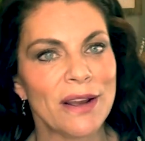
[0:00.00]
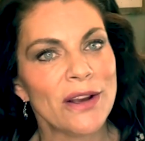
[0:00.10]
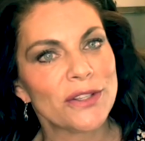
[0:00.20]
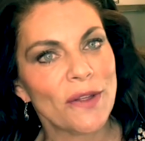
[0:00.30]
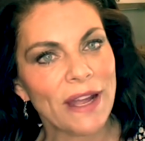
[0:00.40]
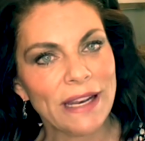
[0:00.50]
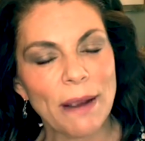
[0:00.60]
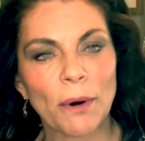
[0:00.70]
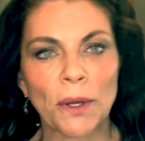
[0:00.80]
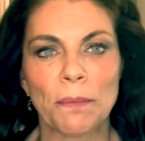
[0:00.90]
So that
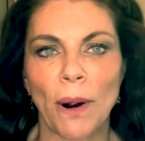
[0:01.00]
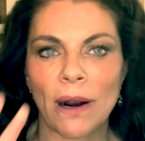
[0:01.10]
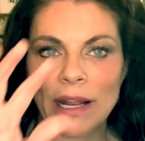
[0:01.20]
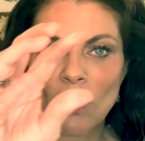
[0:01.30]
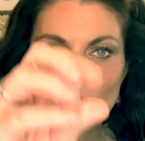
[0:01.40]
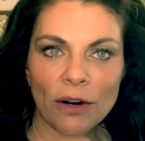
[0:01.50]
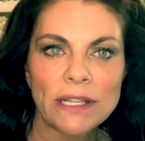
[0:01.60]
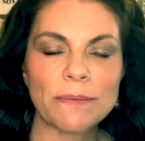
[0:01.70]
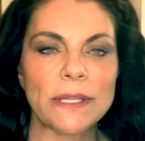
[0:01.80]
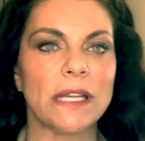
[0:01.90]
neighborhood party or
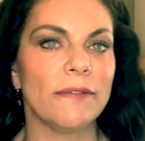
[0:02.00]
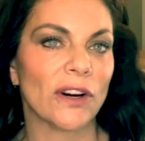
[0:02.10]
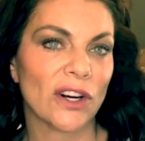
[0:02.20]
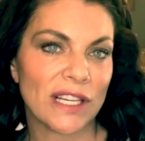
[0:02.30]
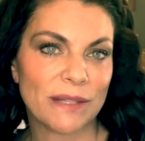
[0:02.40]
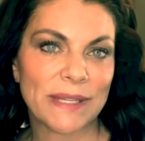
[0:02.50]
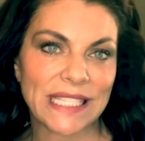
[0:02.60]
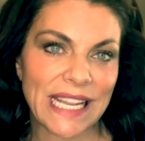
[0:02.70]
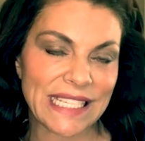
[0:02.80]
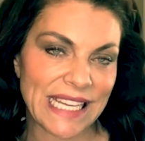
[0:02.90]
Christmas Eve or Christmas
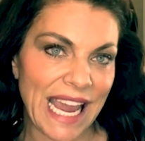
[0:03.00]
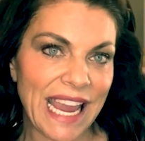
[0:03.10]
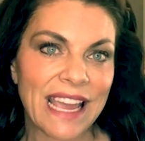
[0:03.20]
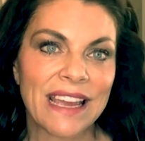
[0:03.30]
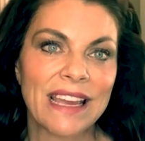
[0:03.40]
Day